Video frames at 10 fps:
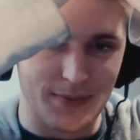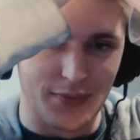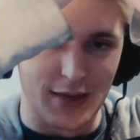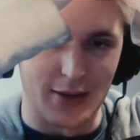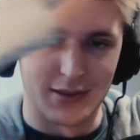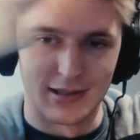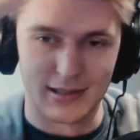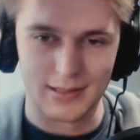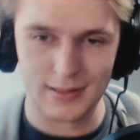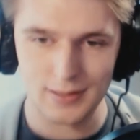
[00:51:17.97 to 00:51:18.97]
That
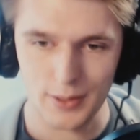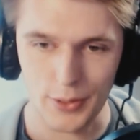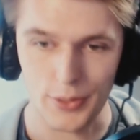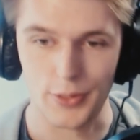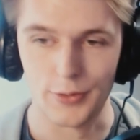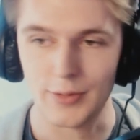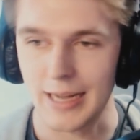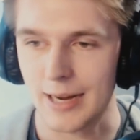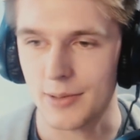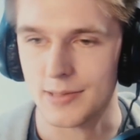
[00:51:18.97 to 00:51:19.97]
was 3
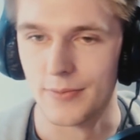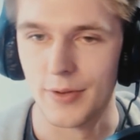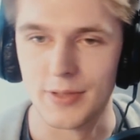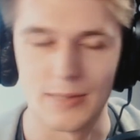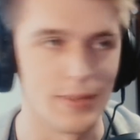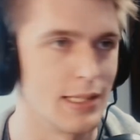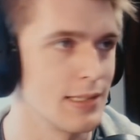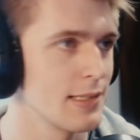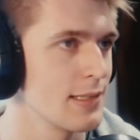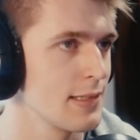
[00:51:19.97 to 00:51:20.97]
hours and 15
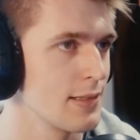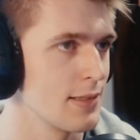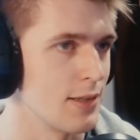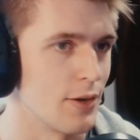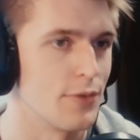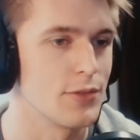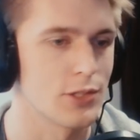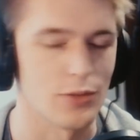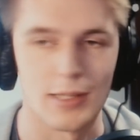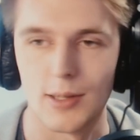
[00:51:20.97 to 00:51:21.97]
minutes of
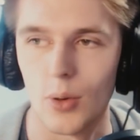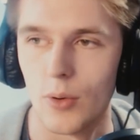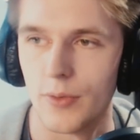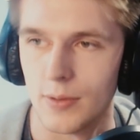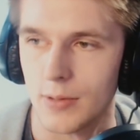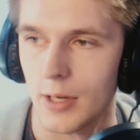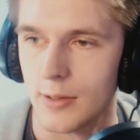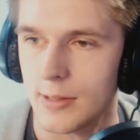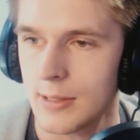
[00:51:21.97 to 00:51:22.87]
straight awful code.